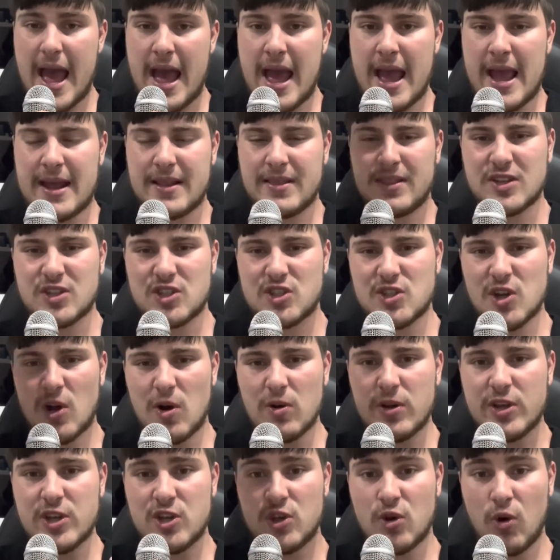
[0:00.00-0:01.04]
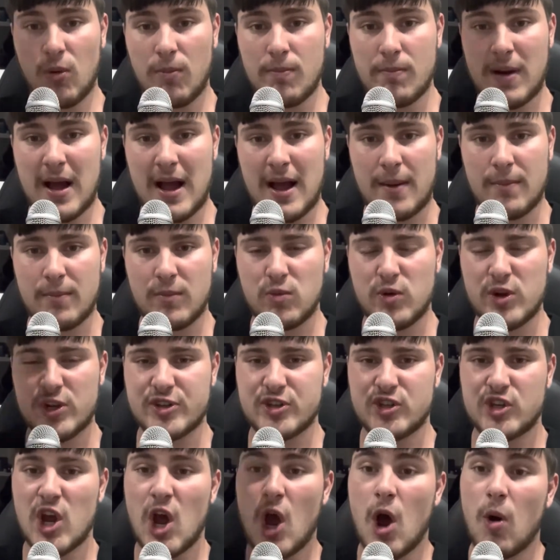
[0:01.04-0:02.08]
And the song Your Mum,
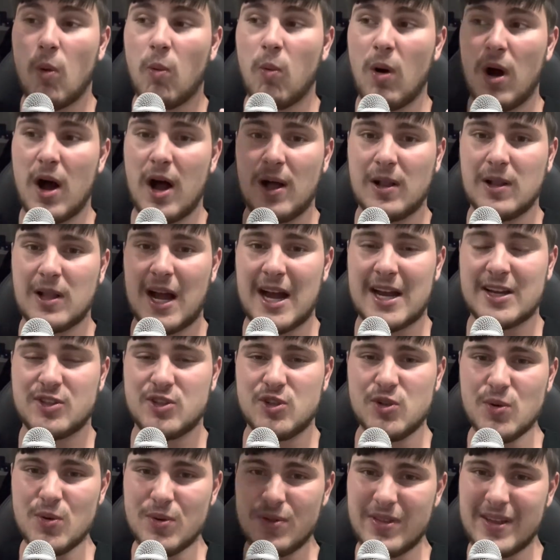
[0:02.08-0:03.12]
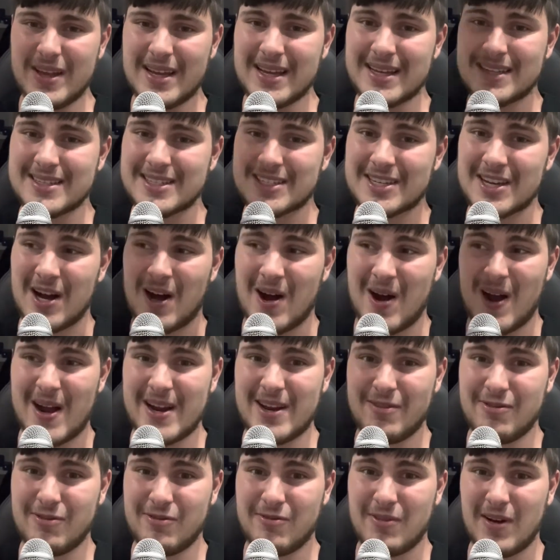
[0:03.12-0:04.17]
which, while I do think is
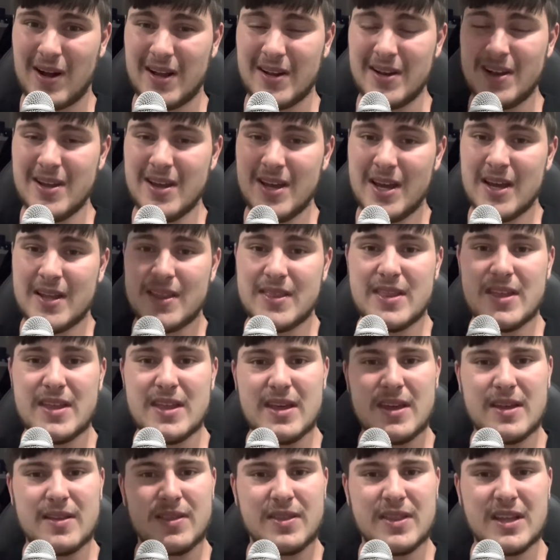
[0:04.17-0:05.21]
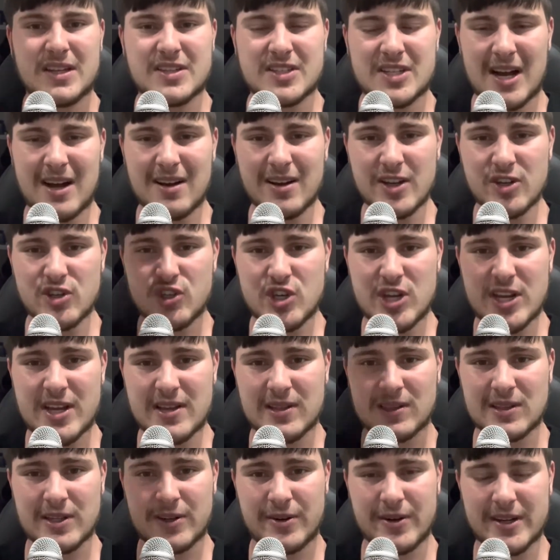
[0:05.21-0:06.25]
kind of fun, the tongue-in-cheek
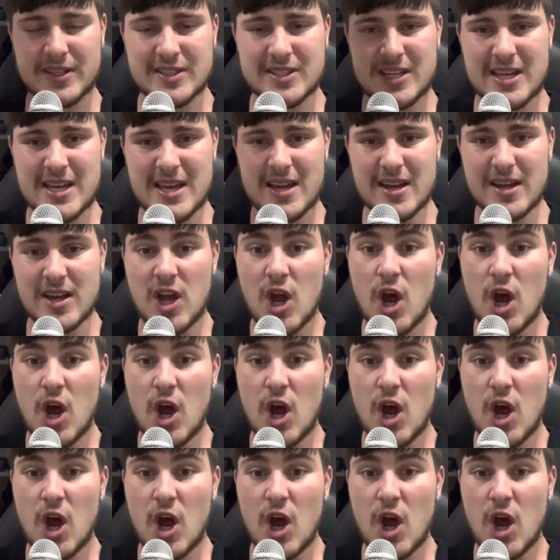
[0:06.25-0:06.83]
lyrics here